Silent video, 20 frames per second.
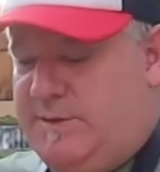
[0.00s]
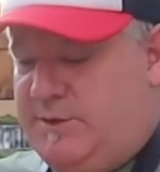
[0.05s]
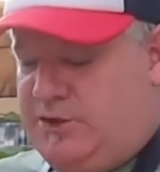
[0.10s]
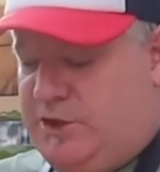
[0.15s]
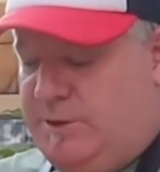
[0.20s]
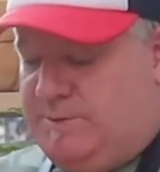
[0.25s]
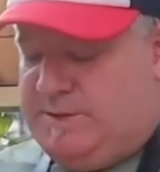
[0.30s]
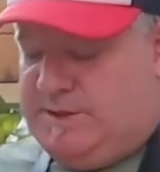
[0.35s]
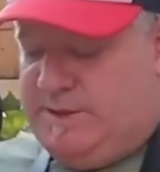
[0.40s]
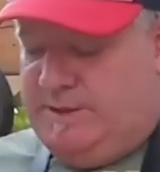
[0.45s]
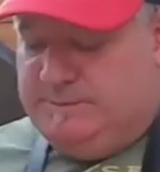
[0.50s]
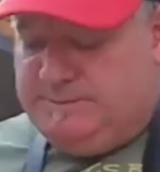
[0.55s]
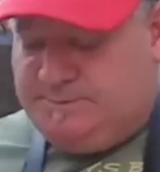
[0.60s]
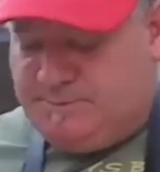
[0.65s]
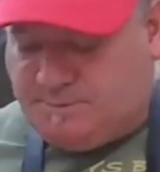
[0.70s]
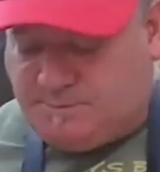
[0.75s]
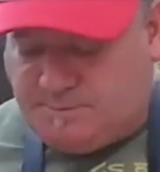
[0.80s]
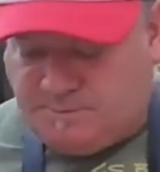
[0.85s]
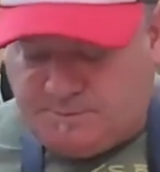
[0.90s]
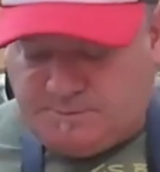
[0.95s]
of the chips,
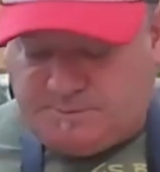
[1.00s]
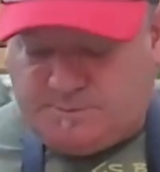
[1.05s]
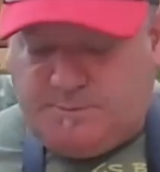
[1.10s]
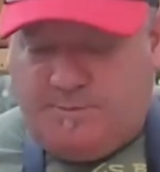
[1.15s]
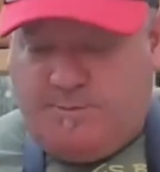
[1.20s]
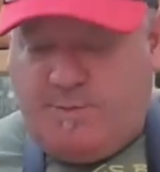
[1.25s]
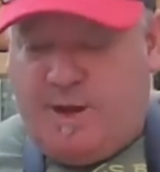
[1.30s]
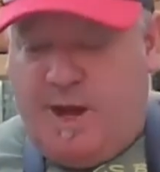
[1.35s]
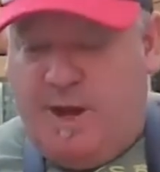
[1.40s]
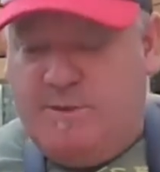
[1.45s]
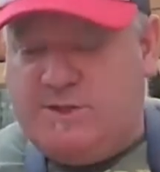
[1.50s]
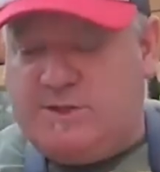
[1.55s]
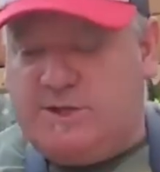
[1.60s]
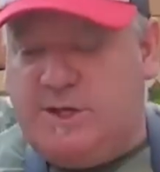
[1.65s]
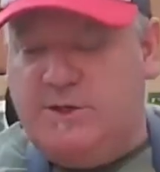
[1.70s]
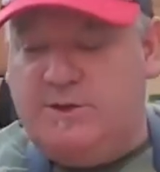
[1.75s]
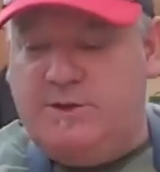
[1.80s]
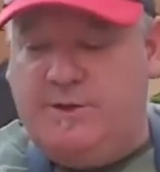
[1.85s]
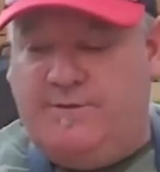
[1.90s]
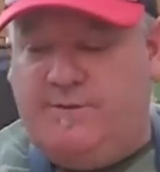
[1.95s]
I'm just
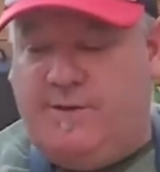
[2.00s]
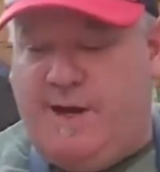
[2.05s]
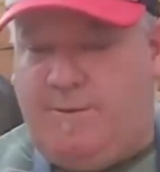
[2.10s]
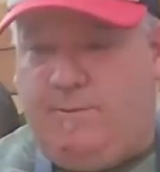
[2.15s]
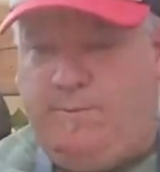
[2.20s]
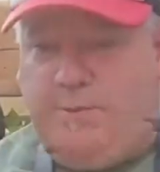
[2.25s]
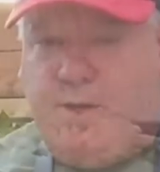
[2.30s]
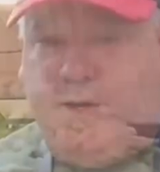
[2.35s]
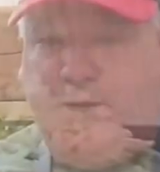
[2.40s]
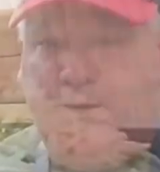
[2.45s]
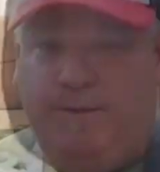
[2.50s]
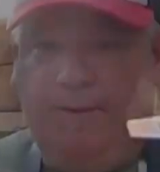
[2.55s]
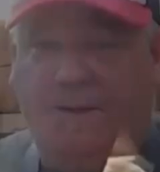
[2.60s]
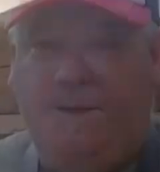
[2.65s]
going to do a flatbread.